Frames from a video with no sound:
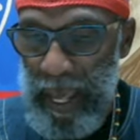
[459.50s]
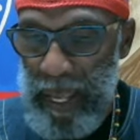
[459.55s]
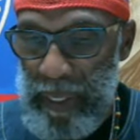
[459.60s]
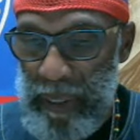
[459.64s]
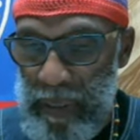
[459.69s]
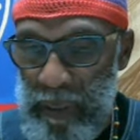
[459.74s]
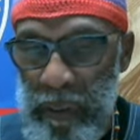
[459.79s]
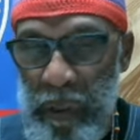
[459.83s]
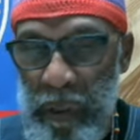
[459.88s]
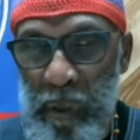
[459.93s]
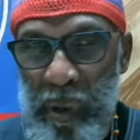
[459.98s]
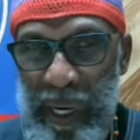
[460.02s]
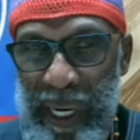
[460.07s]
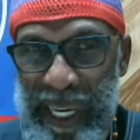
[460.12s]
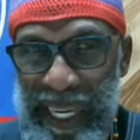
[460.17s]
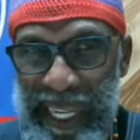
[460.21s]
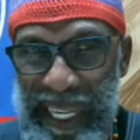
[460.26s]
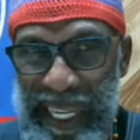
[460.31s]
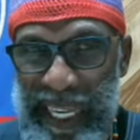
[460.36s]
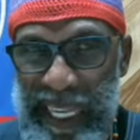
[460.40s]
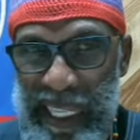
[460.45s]
you know,
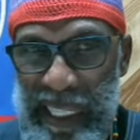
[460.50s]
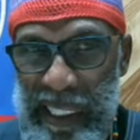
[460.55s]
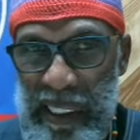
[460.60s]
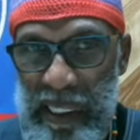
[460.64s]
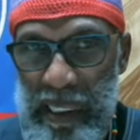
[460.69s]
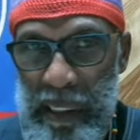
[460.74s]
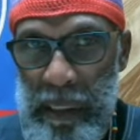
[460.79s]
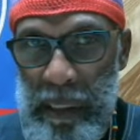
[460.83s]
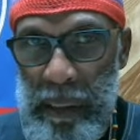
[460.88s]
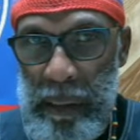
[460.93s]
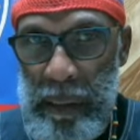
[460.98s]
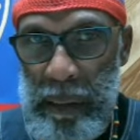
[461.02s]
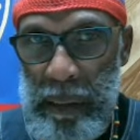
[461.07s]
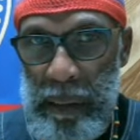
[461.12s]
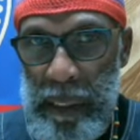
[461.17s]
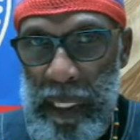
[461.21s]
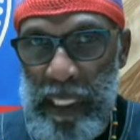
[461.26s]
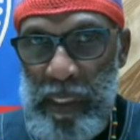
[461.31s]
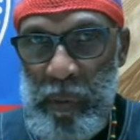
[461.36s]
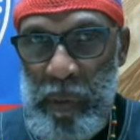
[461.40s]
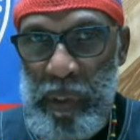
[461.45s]
cleansed
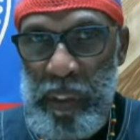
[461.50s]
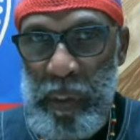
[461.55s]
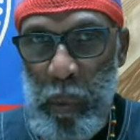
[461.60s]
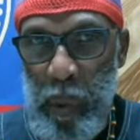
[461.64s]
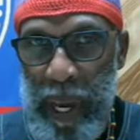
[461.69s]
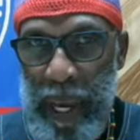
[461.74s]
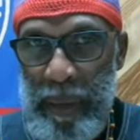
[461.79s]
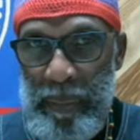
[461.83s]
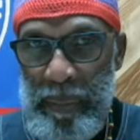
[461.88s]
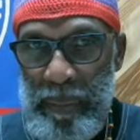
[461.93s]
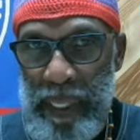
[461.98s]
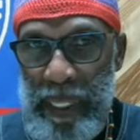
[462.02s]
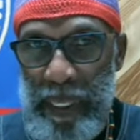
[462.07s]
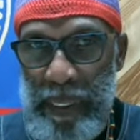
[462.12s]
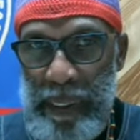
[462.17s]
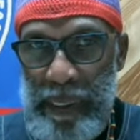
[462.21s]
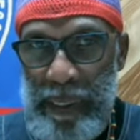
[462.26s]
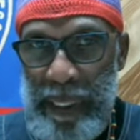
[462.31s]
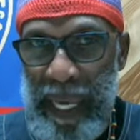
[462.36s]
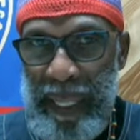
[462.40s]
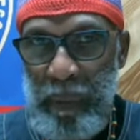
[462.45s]
that's what the white means,
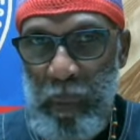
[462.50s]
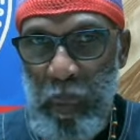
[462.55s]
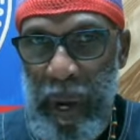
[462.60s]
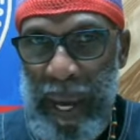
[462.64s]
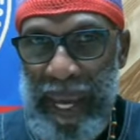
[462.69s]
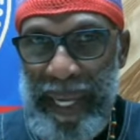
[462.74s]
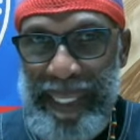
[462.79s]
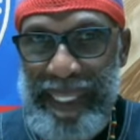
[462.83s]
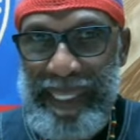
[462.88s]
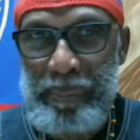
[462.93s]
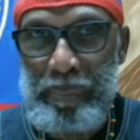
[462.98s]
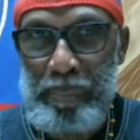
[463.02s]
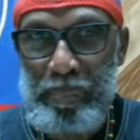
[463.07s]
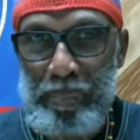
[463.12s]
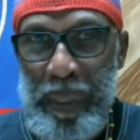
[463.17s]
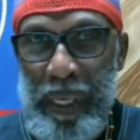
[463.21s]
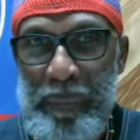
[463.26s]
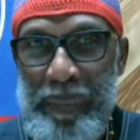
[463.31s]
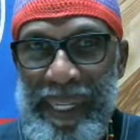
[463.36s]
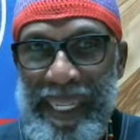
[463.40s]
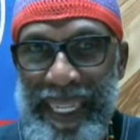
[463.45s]
not white in
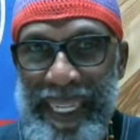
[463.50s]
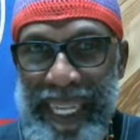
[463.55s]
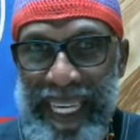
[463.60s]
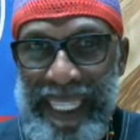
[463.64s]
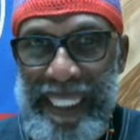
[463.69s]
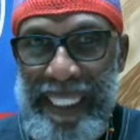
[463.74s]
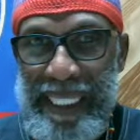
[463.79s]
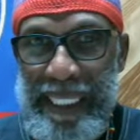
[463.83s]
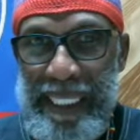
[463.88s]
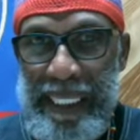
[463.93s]
pigmentation,